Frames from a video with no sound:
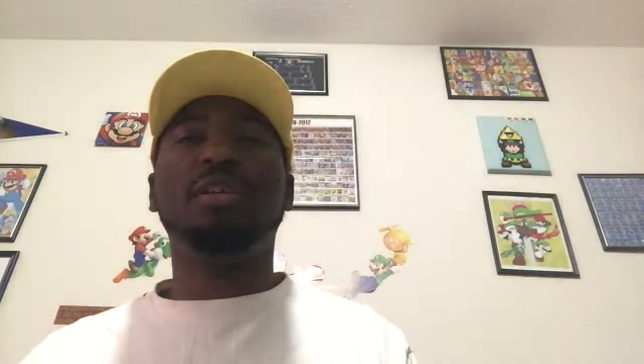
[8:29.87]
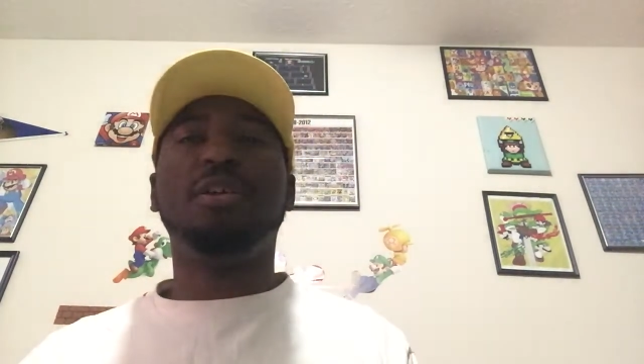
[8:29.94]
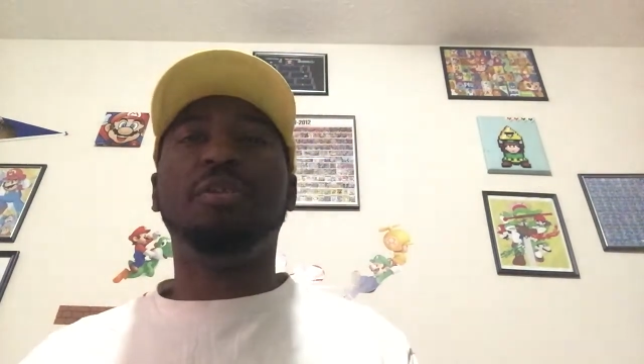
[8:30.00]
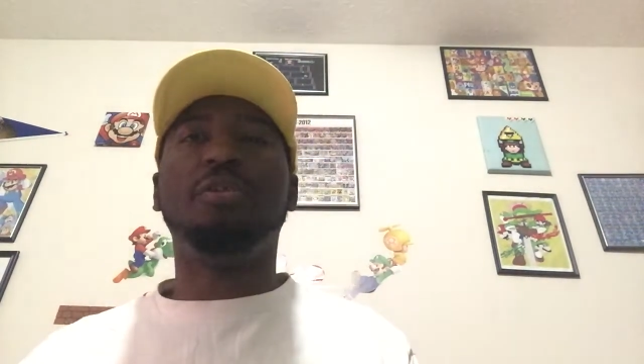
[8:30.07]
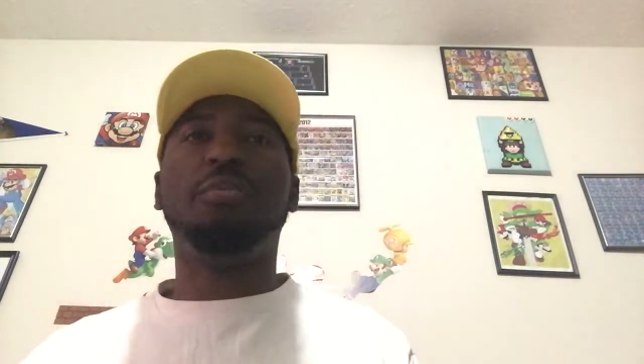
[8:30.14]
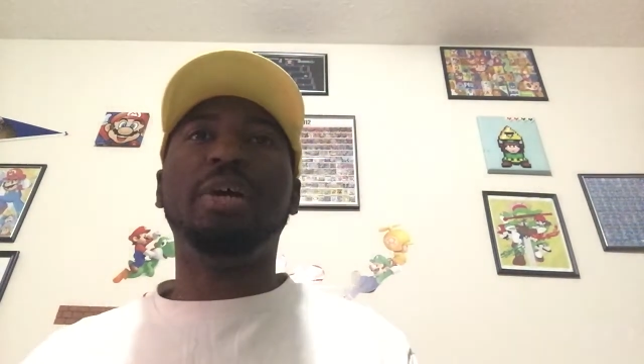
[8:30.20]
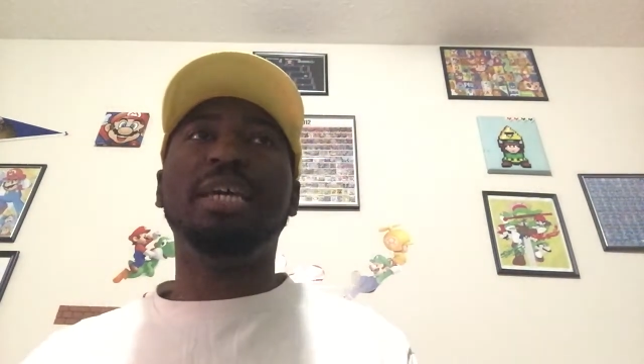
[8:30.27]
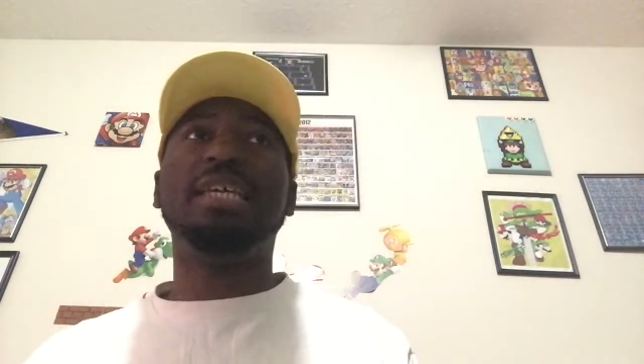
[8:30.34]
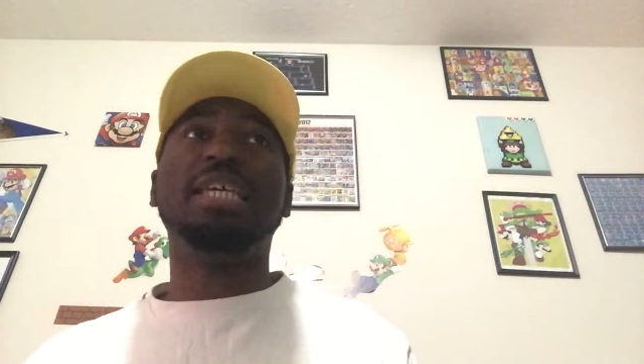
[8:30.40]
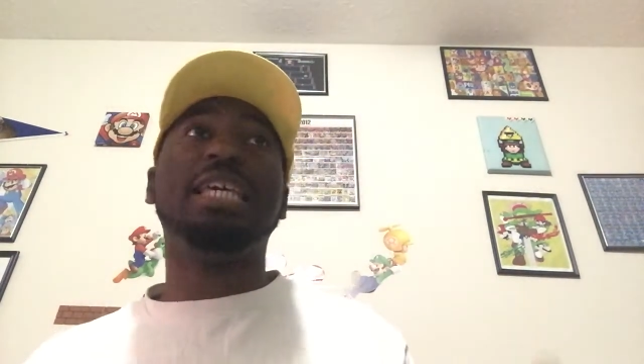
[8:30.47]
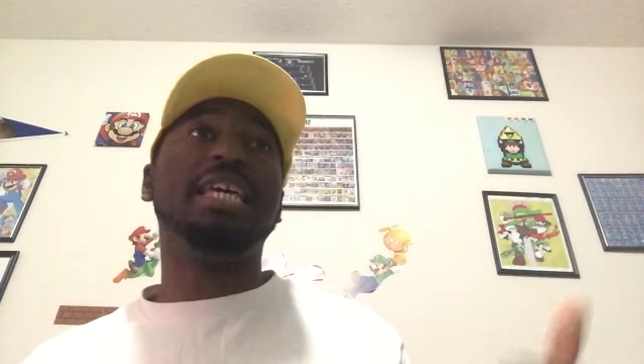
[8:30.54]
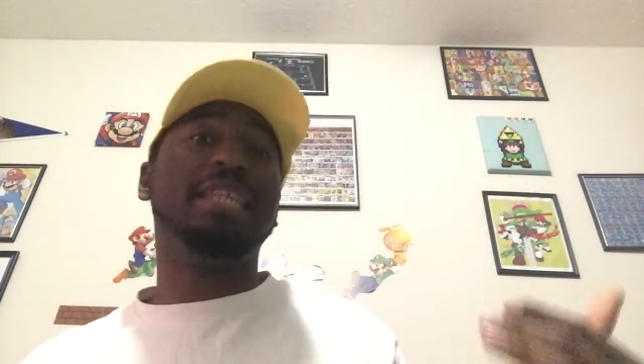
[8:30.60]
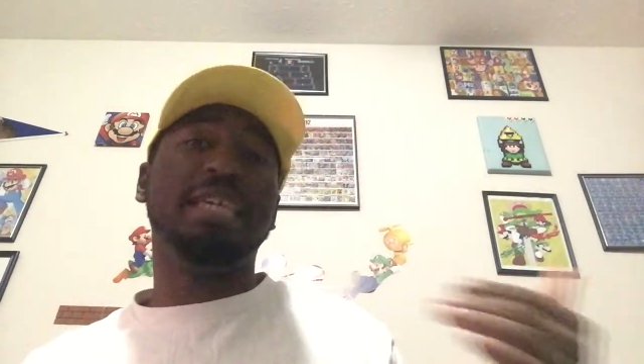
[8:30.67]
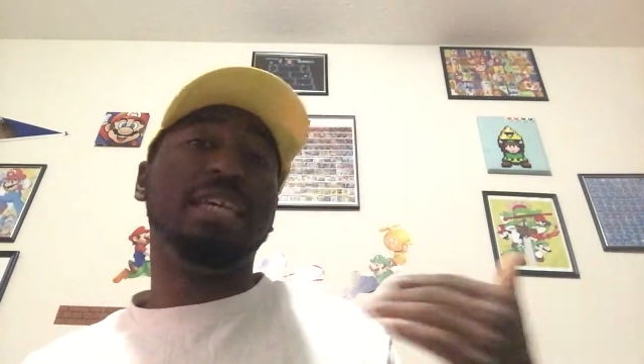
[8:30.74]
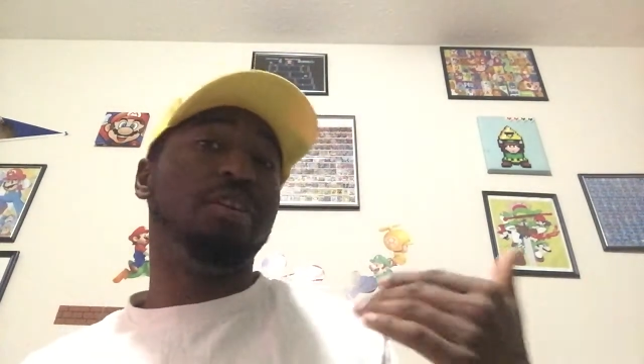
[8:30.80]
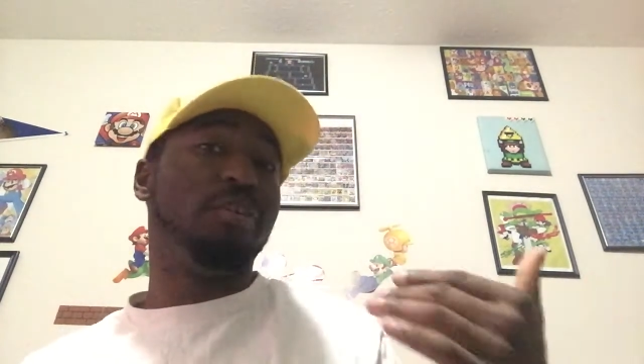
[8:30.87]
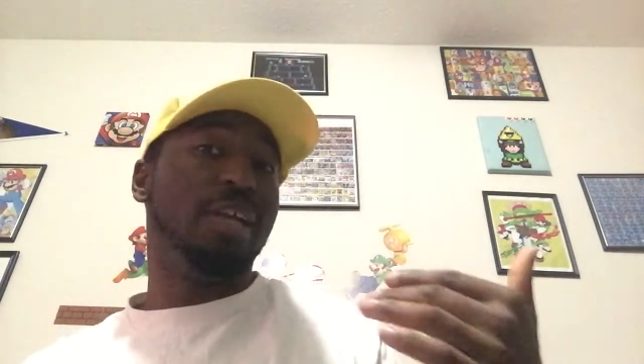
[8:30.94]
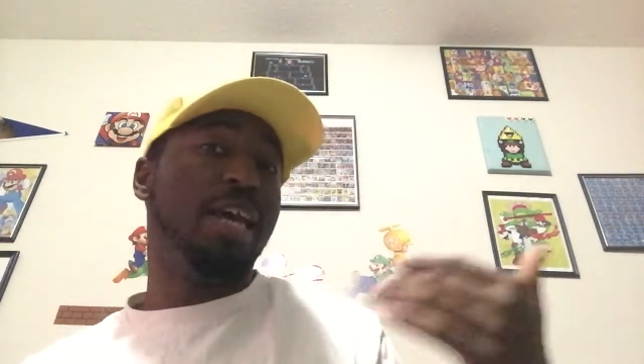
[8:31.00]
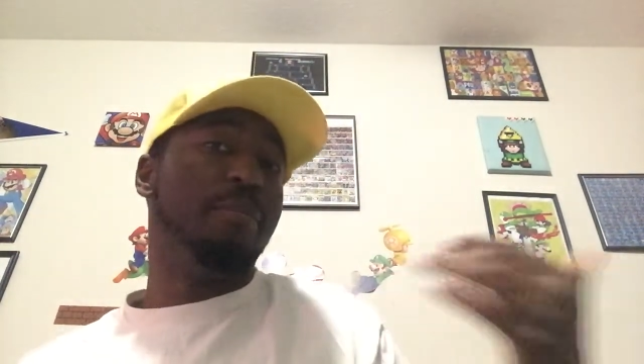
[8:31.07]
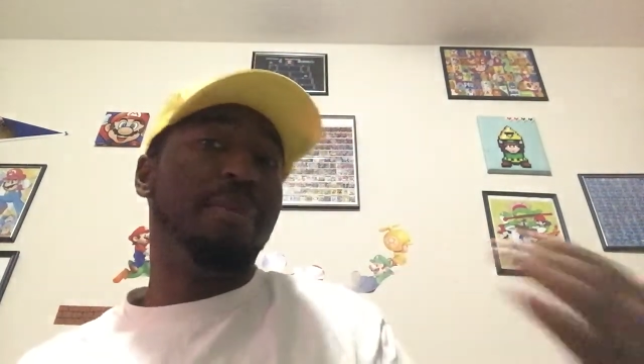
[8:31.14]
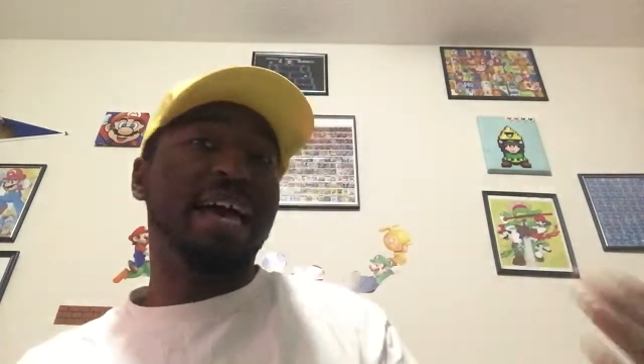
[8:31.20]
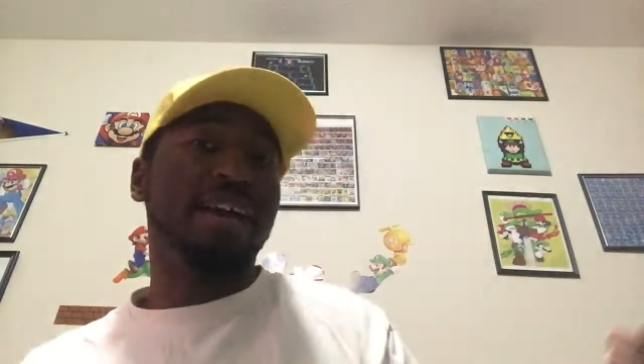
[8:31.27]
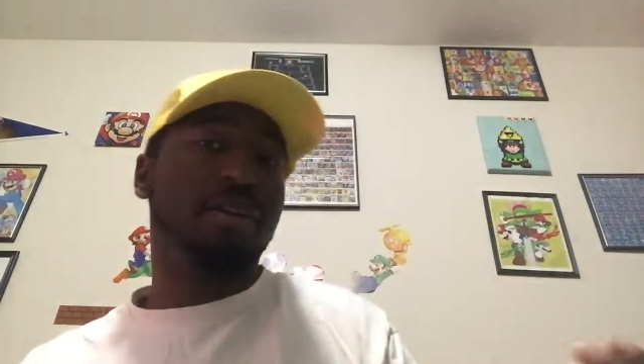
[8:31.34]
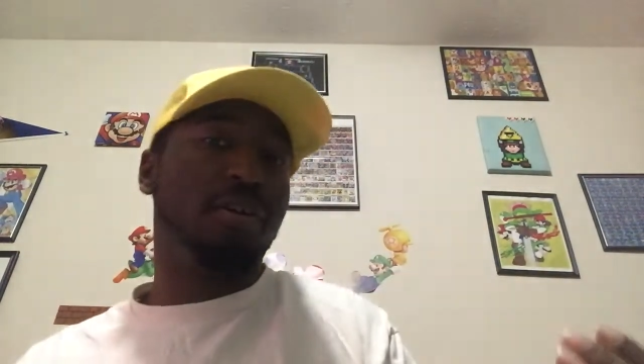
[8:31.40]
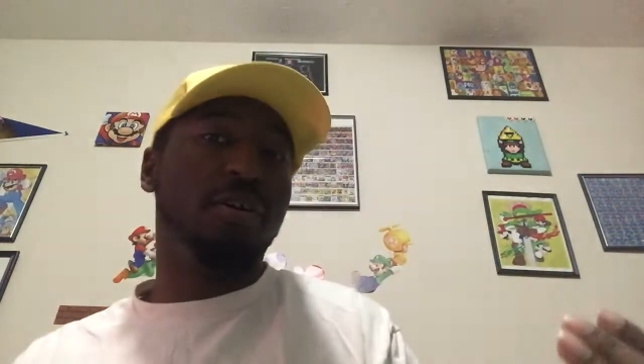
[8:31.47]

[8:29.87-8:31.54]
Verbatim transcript: you know, a way to get internet back